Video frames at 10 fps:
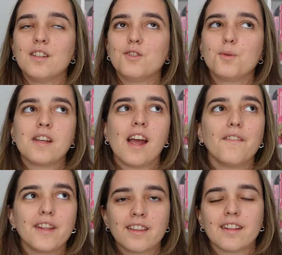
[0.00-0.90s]
doing
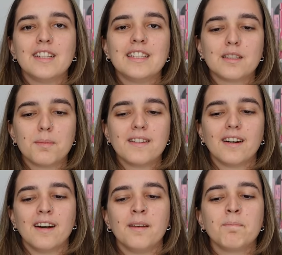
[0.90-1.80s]
everything that needs to be
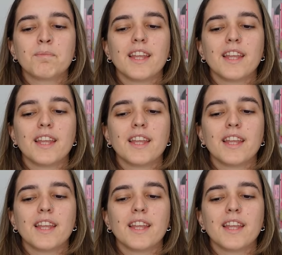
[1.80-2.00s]
done.